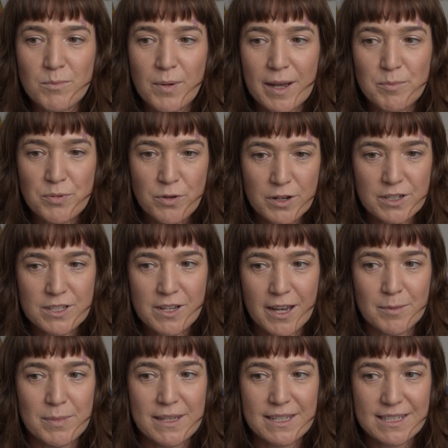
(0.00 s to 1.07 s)
by
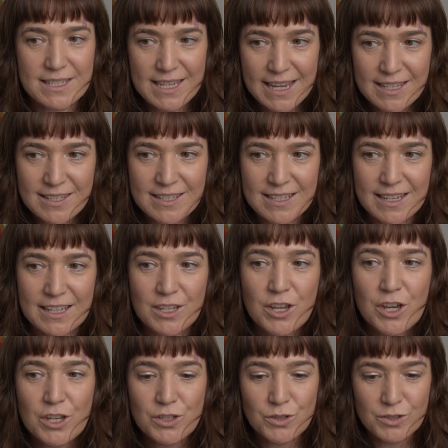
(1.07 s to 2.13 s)
prototyping and testing,
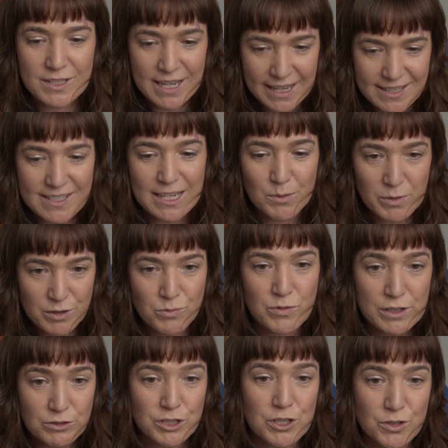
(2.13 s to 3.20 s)
you're testing with
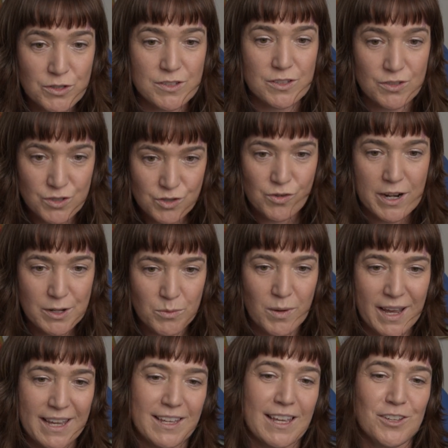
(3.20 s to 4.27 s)
real users straight
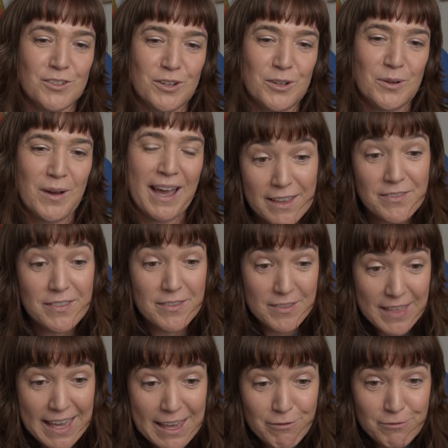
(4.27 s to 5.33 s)
away, and
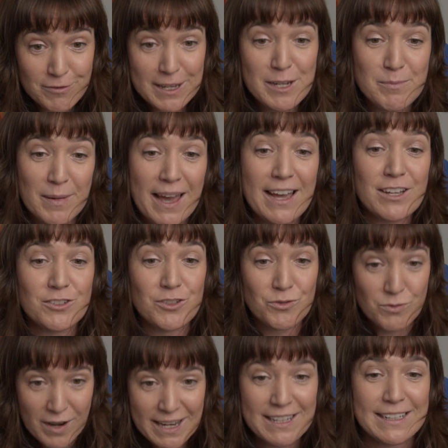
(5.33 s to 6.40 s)
their feedback
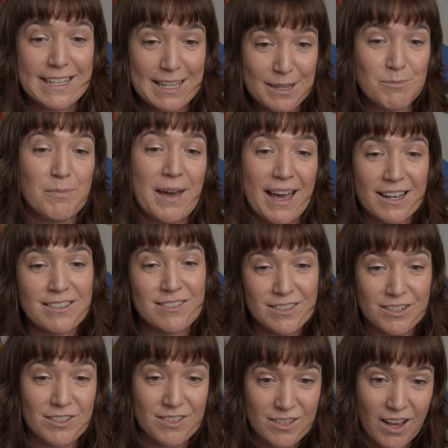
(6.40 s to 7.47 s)
directly impacts the
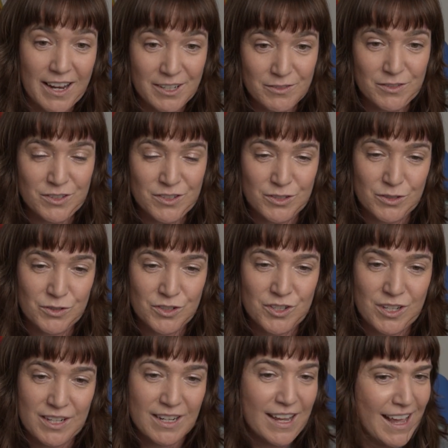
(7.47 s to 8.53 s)
design of the
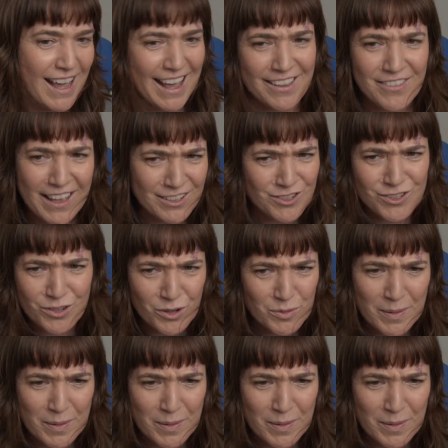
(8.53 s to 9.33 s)
solution. And that's so